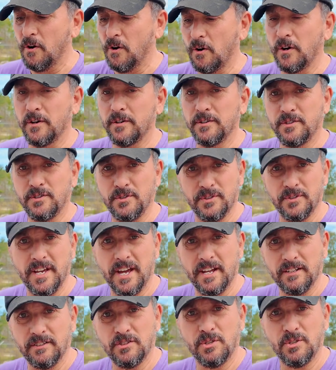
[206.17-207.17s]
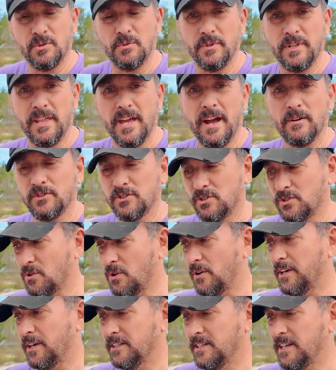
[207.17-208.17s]
hard to get to without
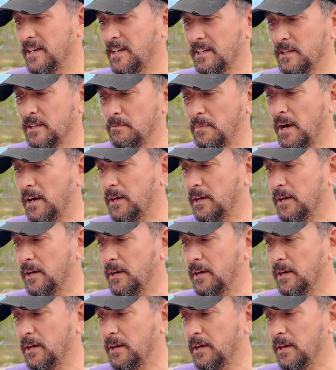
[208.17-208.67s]
taking the